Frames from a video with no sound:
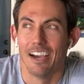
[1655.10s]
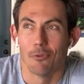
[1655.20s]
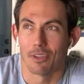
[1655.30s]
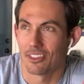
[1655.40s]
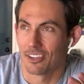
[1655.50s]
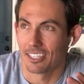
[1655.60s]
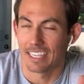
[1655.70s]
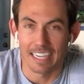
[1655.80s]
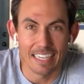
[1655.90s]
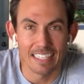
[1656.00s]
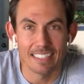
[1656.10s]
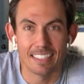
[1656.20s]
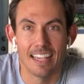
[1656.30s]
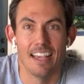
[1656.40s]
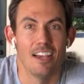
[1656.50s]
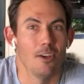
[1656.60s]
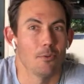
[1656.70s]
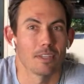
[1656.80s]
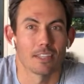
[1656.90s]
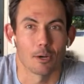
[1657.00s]
with their kids,
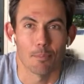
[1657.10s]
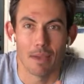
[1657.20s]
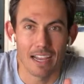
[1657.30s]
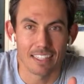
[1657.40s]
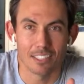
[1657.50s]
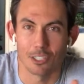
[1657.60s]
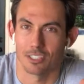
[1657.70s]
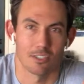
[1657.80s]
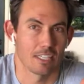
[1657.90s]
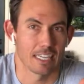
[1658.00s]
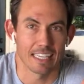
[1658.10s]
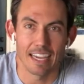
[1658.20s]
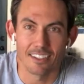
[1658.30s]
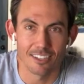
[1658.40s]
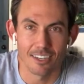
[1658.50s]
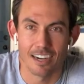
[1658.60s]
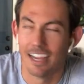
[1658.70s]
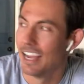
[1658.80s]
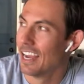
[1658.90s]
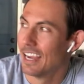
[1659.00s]
with their pets, just together,
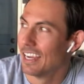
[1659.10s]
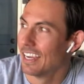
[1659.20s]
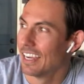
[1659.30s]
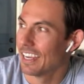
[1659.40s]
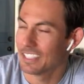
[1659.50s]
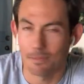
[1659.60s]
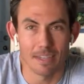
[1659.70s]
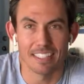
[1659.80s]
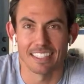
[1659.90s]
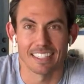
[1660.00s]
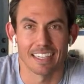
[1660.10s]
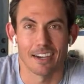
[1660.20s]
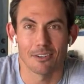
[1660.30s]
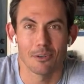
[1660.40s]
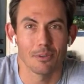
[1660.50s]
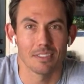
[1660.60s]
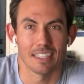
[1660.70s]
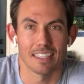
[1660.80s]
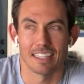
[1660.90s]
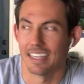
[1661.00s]
it's amazing. How cool is
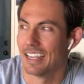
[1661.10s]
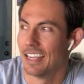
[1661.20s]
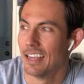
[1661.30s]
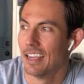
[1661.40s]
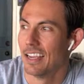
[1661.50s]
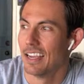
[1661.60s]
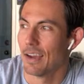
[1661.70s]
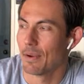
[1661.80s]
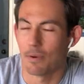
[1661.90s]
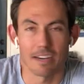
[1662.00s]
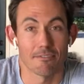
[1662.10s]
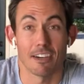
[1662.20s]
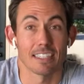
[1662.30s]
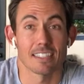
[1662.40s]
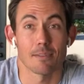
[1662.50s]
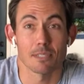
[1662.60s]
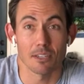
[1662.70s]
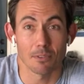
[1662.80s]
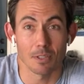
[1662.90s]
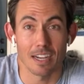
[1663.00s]
it that we can find some
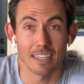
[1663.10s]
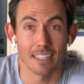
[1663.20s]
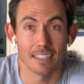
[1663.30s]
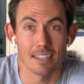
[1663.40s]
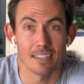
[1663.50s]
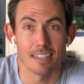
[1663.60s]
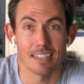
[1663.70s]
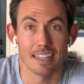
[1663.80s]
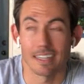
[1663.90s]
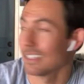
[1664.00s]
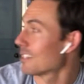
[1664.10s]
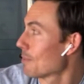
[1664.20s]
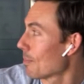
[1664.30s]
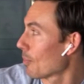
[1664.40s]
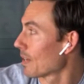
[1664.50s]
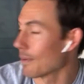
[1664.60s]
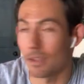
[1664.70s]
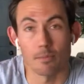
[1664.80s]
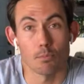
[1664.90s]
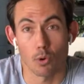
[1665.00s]
silver lining in this, in that at least people are
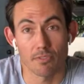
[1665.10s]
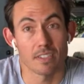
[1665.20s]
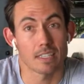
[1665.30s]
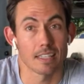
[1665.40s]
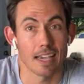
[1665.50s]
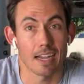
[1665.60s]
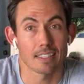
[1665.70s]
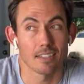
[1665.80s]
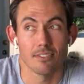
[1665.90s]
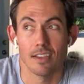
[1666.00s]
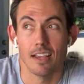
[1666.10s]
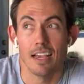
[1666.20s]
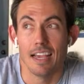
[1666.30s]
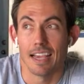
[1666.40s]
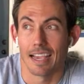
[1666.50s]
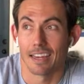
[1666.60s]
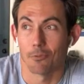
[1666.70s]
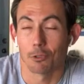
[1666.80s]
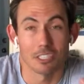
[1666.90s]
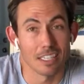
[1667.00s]
becoming more physically active and
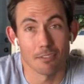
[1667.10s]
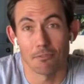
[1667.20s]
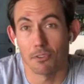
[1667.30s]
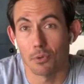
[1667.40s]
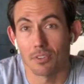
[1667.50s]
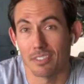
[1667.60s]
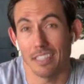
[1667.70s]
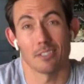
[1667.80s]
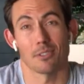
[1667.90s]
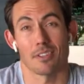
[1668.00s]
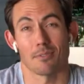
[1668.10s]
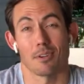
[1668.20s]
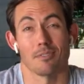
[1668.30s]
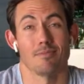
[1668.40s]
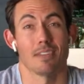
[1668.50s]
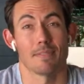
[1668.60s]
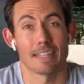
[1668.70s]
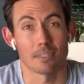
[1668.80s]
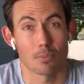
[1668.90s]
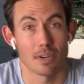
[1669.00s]
we're seeing fewer vehicles on the road. I mean,
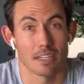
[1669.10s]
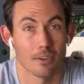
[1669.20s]
that's pretty